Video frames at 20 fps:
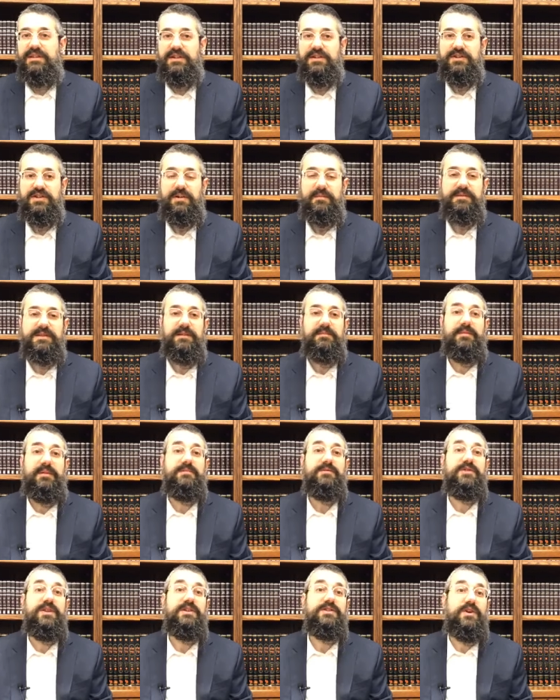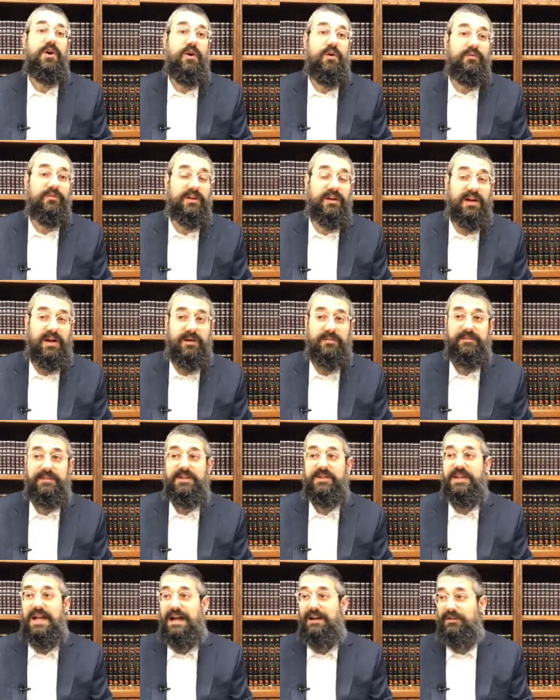and the neshama sometimes does overcome
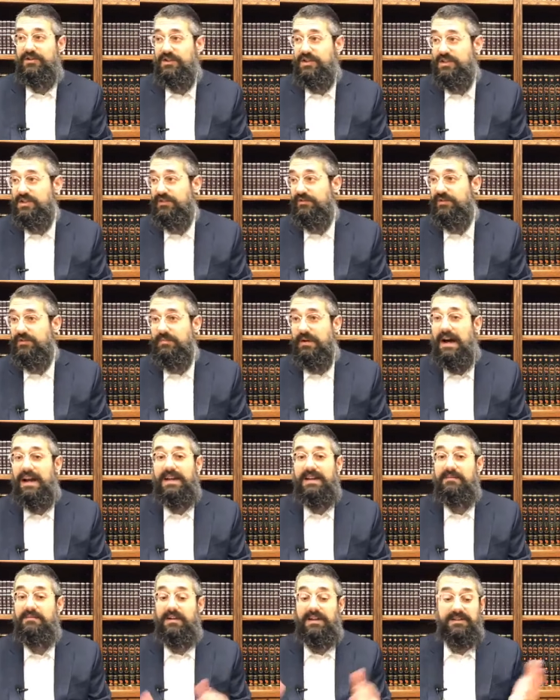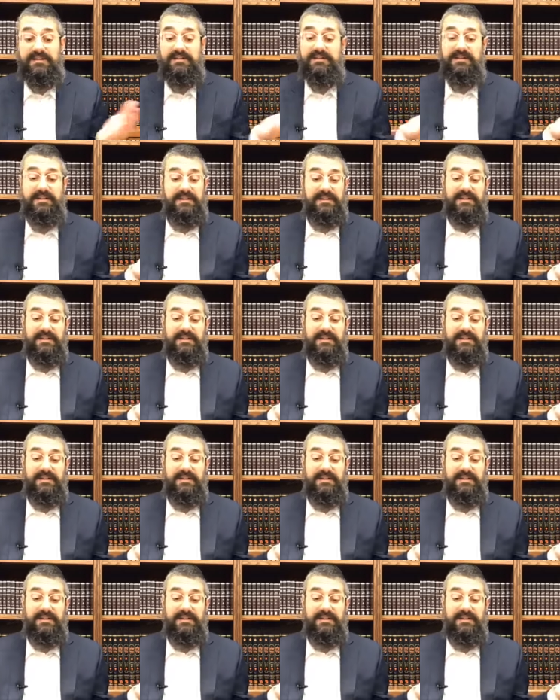the challenges of the body, but